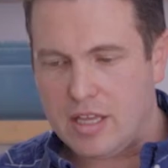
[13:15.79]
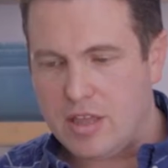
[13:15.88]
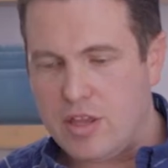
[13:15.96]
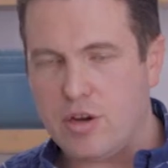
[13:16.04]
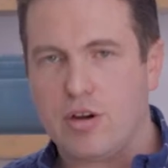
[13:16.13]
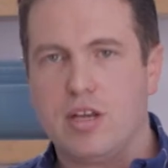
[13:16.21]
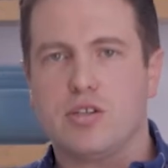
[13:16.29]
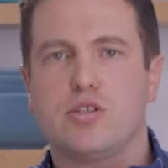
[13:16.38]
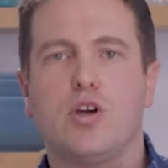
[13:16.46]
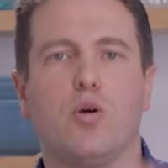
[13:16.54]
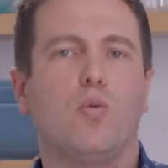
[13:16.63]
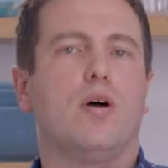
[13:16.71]
There is
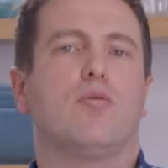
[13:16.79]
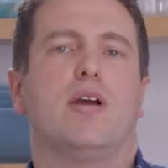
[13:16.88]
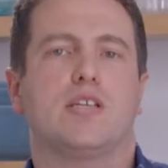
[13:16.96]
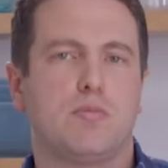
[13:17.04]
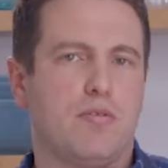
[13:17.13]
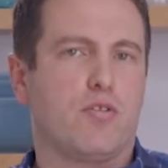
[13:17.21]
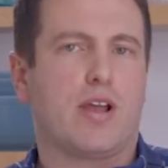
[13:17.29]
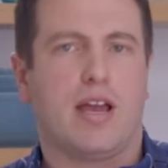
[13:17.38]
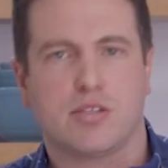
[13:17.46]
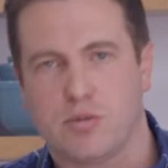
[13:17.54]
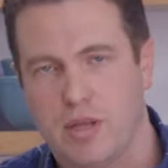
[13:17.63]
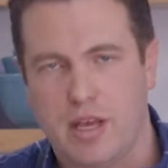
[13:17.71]
no one recipe for
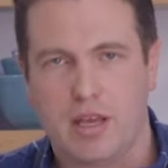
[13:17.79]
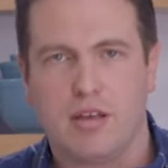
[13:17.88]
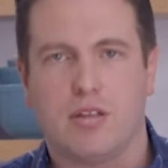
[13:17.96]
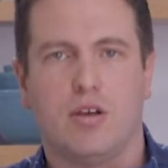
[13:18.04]
cassoulet,